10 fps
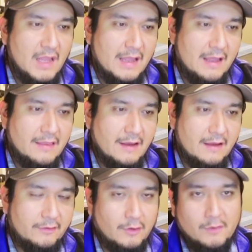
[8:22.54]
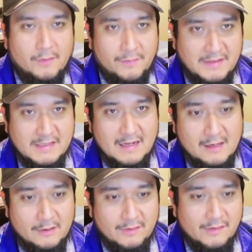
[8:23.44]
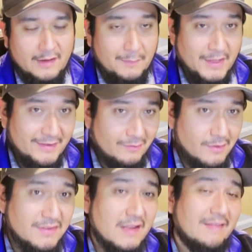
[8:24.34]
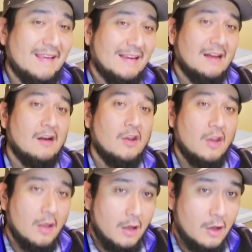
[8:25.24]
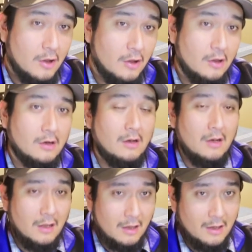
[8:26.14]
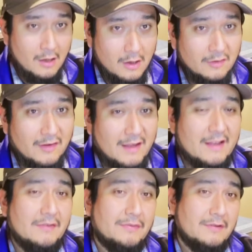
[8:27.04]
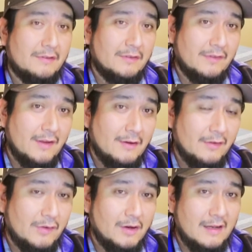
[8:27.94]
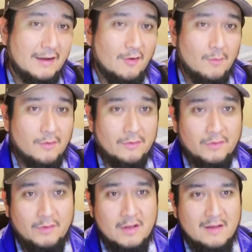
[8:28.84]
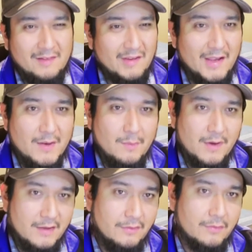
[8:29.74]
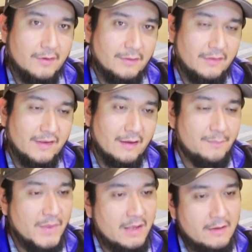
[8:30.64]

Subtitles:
and sold it for $50. But this one did take a long, long time for it to sell. It took like almost 10 months for it to sell.